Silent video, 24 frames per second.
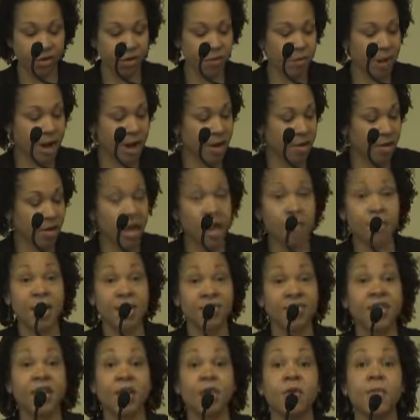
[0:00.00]
you may, they may
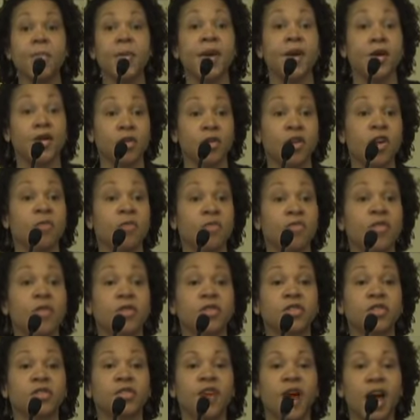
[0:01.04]
say we're paranoid, but
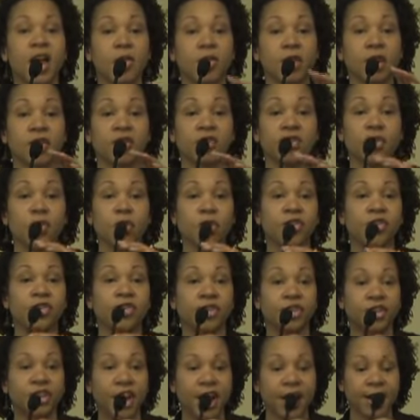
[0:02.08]
folks are following us according to
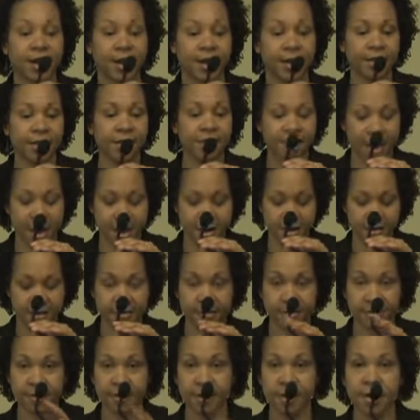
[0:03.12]
the data there.
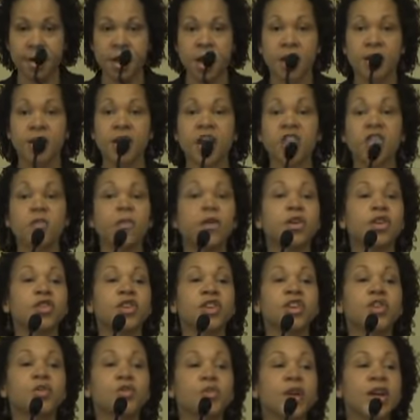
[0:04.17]
Another book you
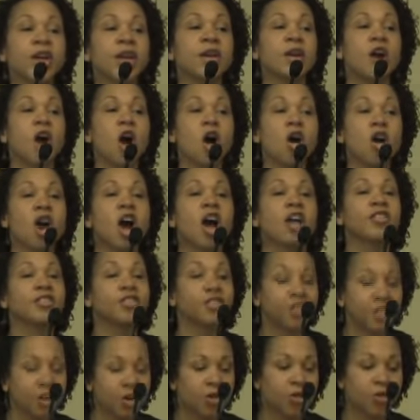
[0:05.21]
need to read, All God's
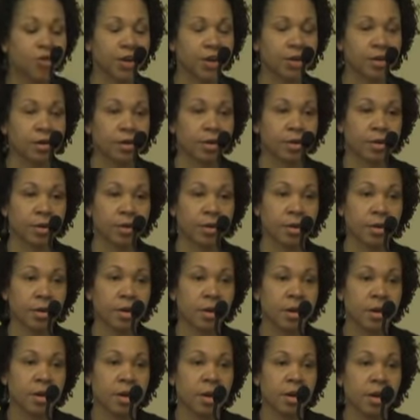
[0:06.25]
Children.
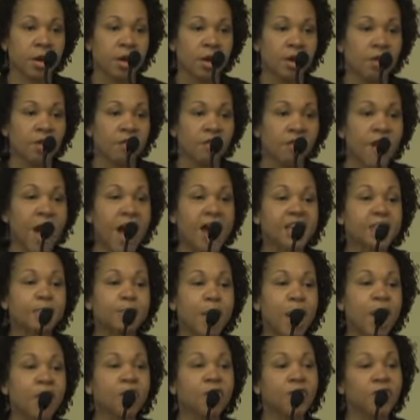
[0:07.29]
Fox
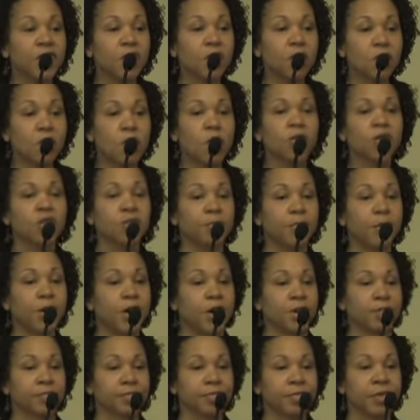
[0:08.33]
Butterfield wrote the
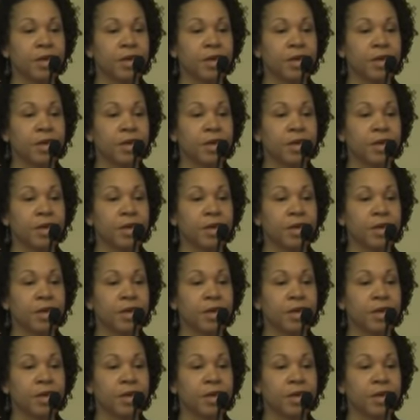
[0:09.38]
book.